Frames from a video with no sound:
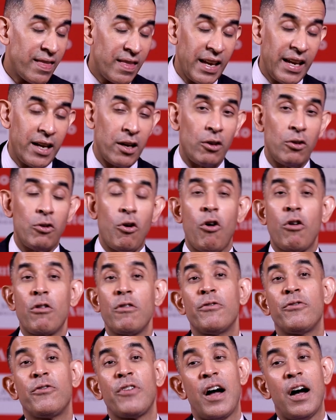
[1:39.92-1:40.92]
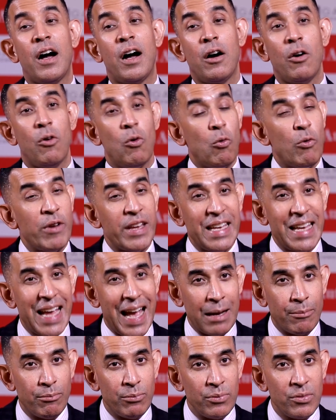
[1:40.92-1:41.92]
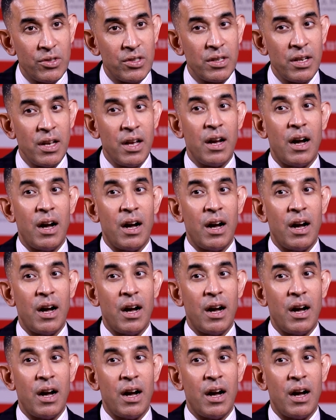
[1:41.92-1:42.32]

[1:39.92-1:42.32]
think a lot of OEMs